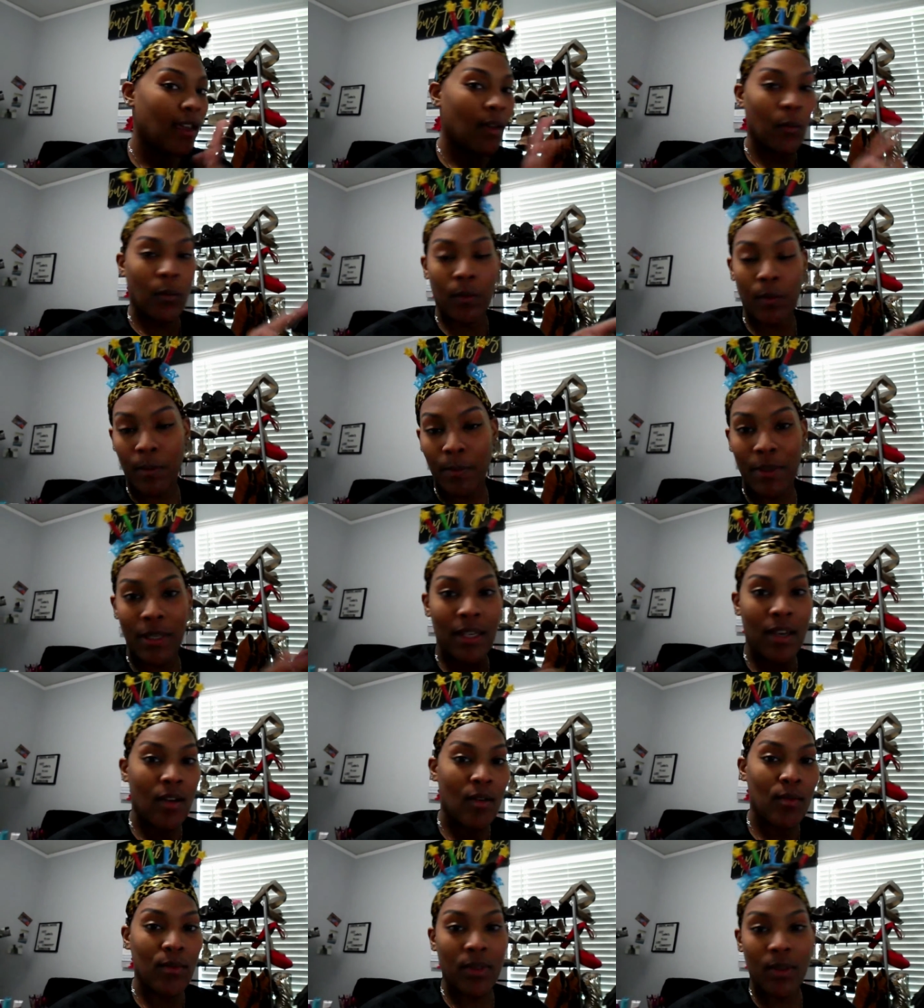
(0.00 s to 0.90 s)
And we will
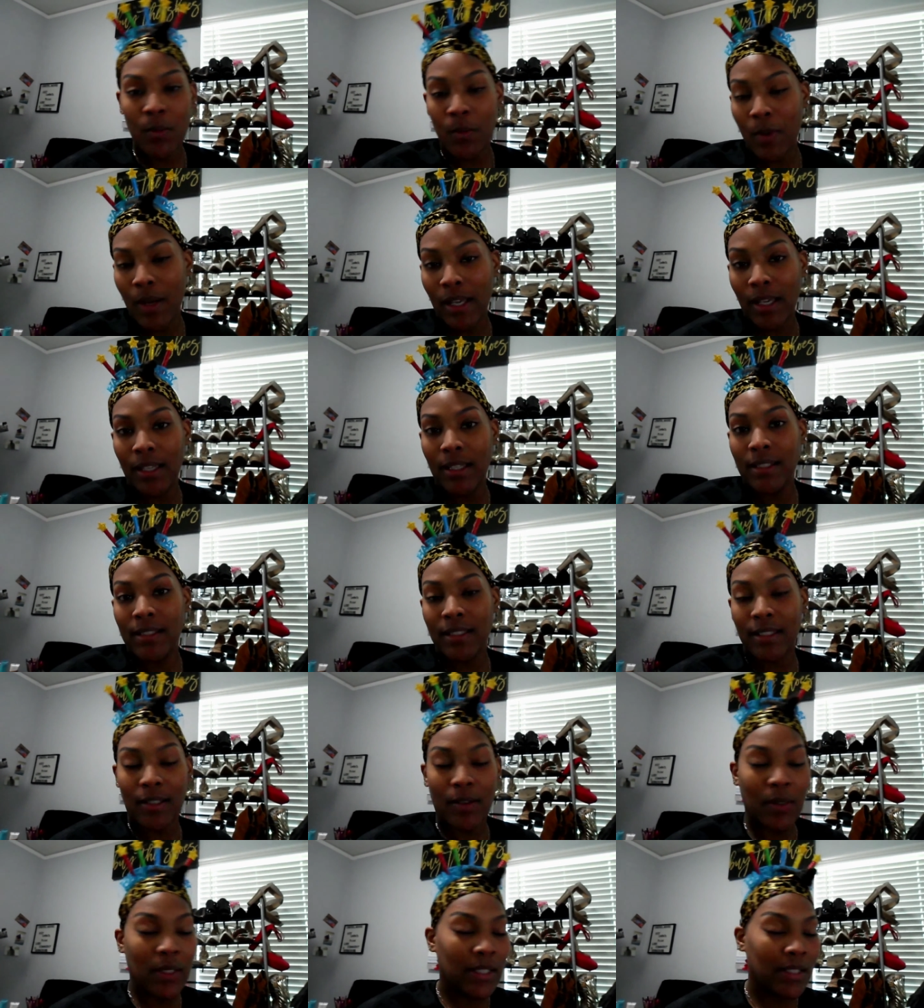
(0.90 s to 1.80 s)
be on the way
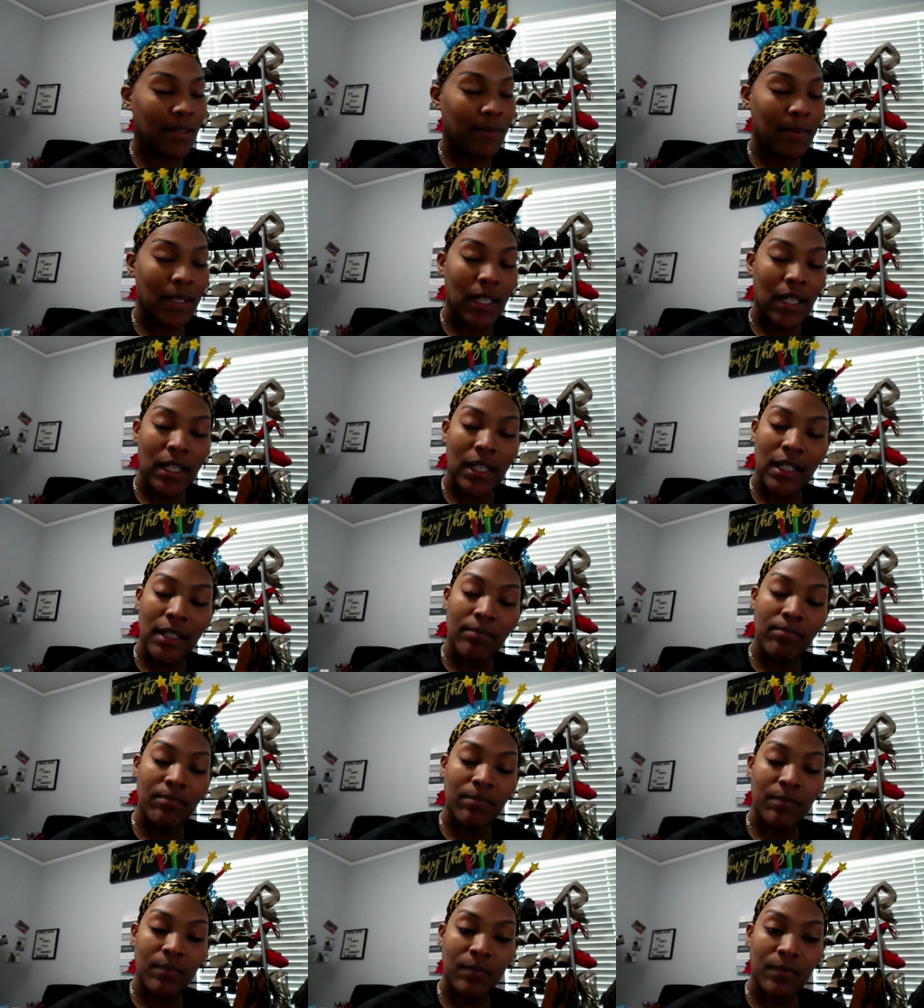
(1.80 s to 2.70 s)
to go get something to
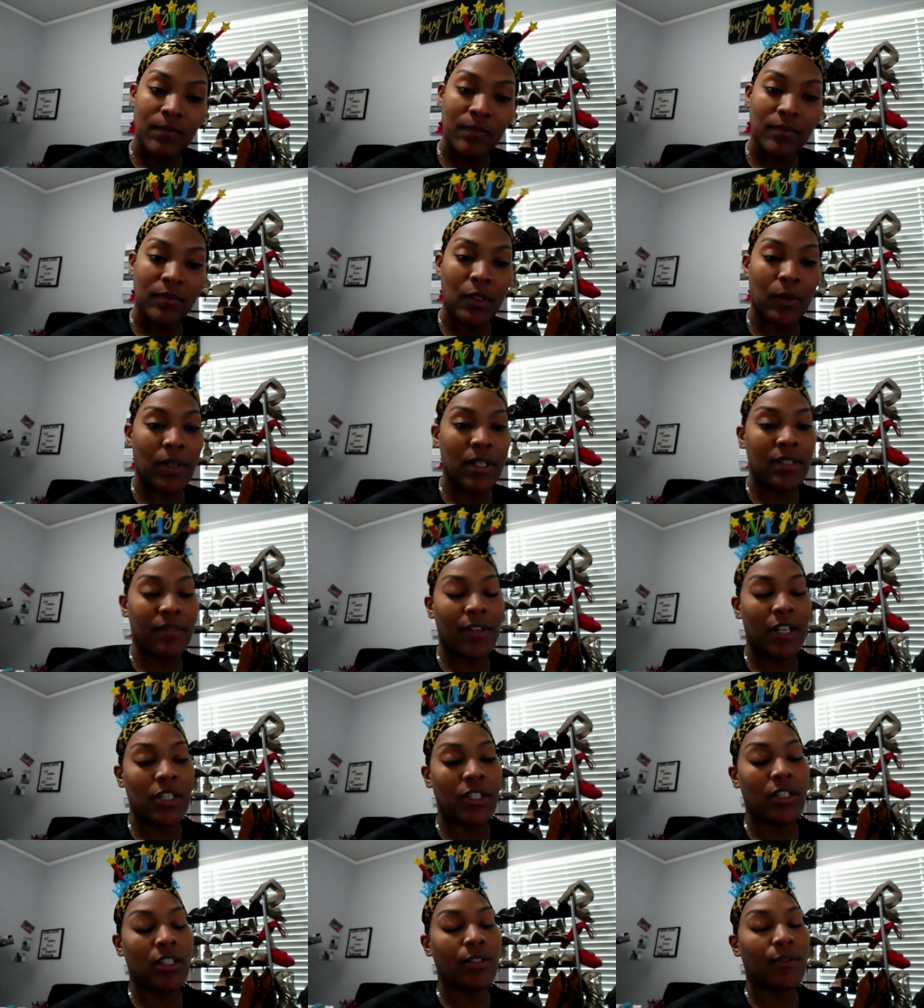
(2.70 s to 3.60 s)
eat. The
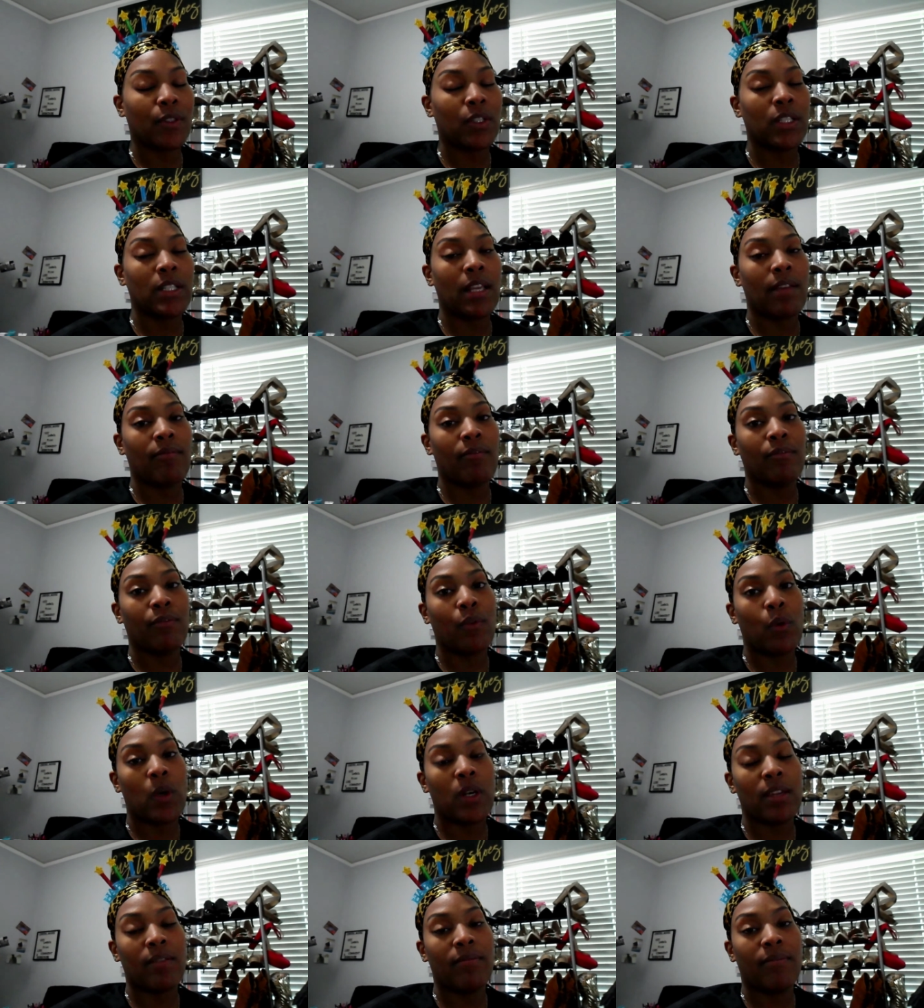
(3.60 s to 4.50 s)
reservation is for
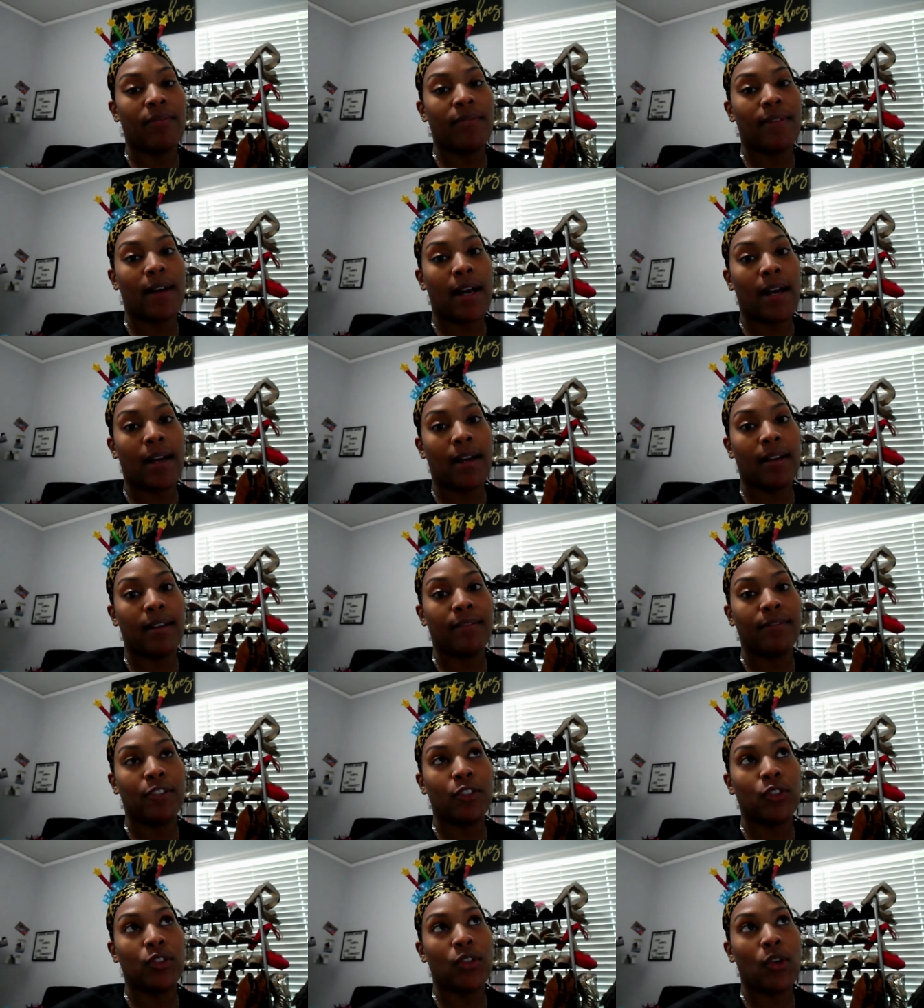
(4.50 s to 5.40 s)

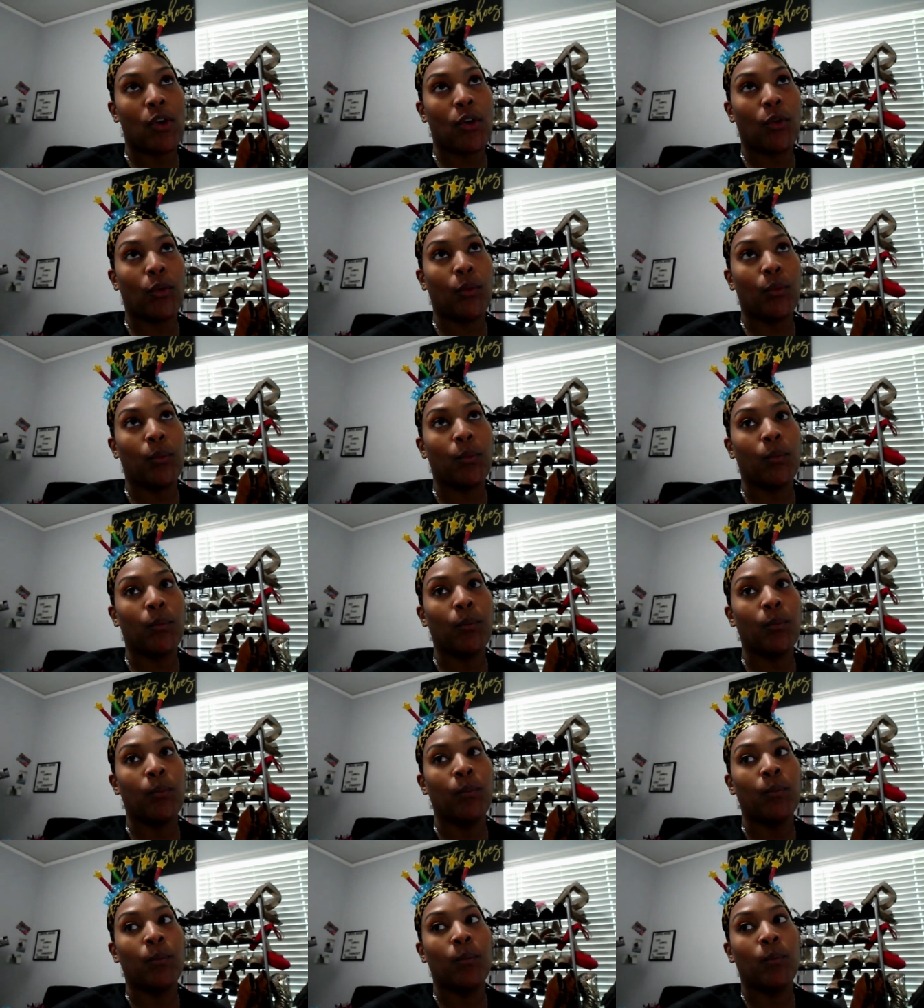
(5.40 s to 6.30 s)
7:45, so
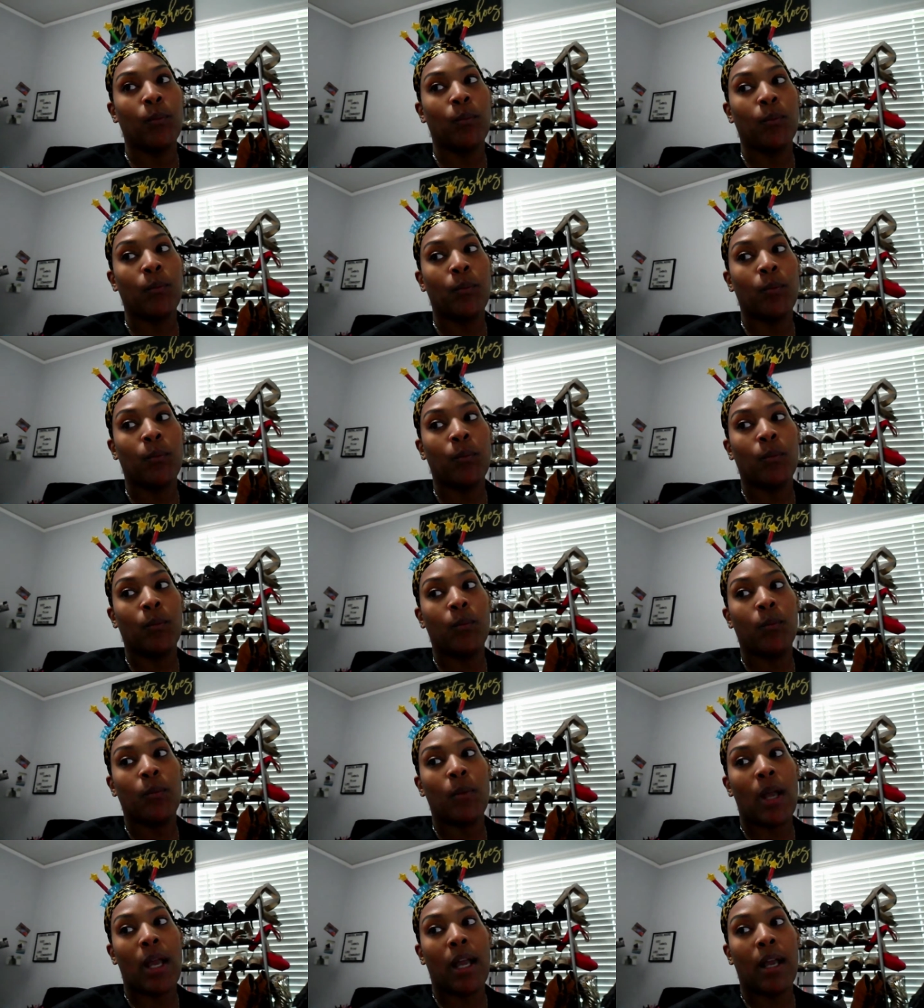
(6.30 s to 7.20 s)

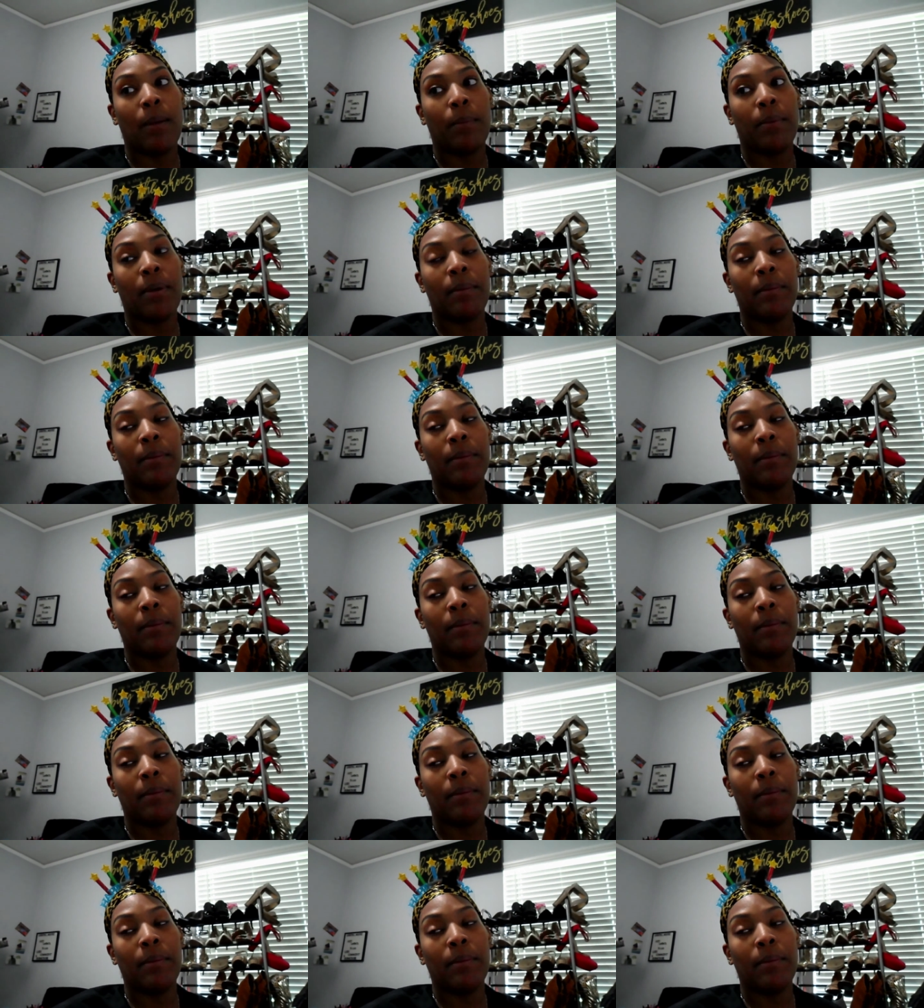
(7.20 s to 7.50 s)
I'll